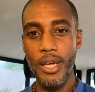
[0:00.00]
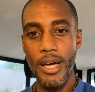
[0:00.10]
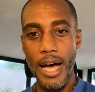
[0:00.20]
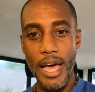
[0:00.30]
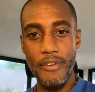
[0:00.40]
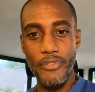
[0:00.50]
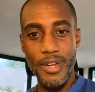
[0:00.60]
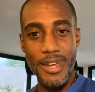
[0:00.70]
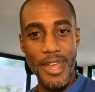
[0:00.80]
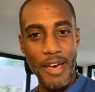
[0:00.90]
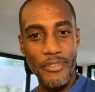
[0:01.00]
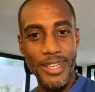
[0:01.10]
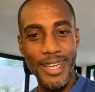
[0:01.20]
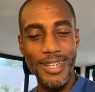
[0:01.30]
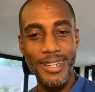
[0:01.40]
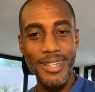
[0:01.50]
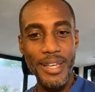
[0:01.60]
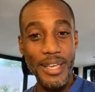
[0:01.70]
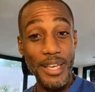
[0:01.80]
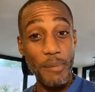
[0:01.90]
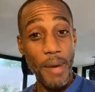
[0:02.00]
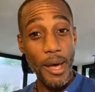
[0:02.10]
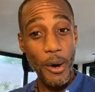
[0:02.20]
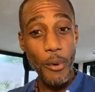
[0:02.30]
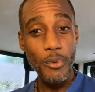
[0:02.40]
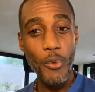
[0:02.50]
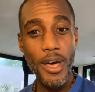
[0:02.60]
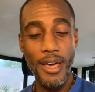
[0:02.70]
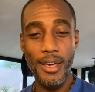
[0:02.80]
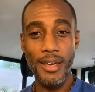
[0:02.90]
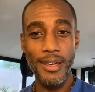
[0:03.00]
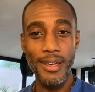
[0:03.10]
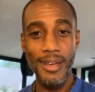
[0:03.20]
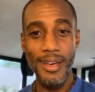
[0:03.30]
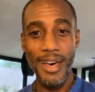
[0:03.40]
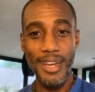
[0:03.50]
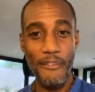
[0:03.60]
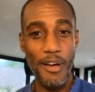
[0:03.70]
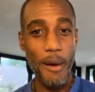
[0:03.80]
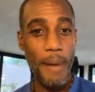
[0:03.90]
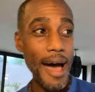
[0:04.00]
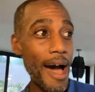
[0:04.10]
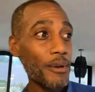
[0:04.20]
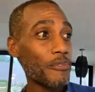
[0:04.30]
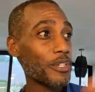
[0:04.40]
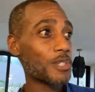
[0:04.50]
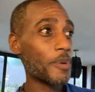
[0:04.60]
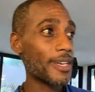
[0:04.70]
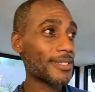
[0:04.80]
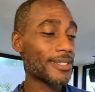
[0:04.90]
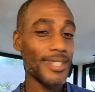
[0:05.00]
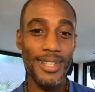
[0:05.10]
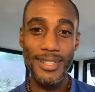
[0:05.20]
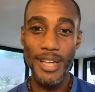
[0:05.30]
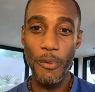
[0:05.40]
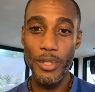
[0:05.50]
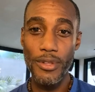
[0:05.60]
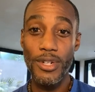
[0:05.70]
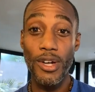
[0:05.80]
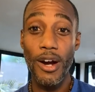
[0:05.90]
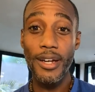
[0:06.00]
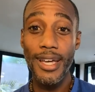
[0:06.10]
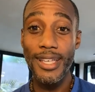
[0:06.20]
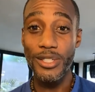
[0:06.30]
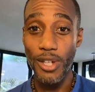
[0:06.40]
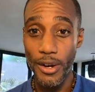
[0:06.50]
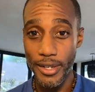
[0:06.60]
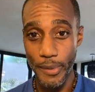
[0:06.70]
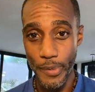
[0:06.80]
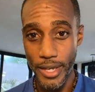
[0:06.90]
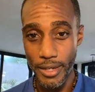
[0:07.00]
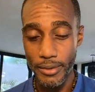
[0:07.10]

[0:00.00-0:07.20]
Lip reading: I have navigated in my own way, and I've come out of a space that was dark as dark can be.